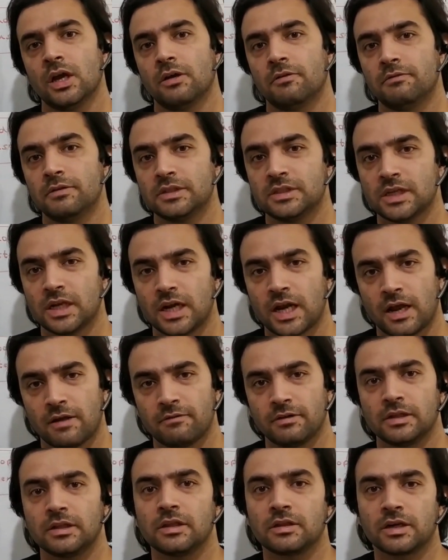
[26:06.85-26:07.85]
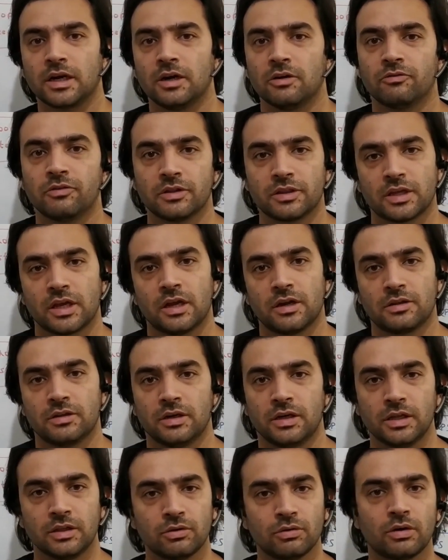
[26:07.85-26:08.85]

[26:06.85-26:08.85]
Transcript: which are having this kind of a scarcity,